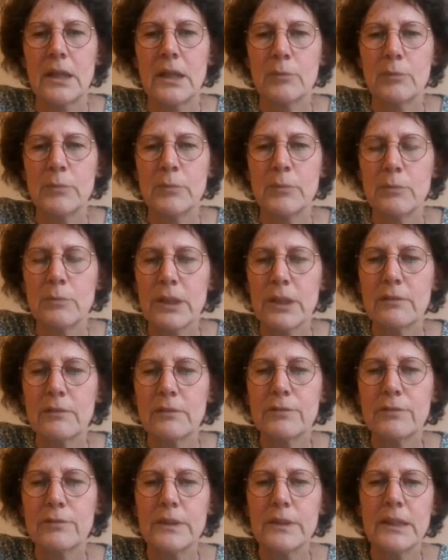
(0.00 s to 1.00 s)
I've been
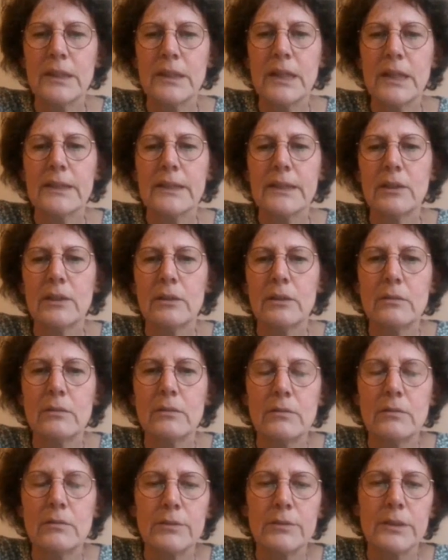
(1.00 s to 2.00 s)
working for the
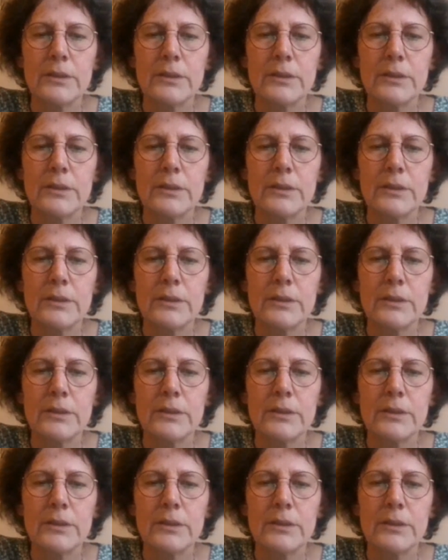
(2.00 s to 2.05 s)
ILO,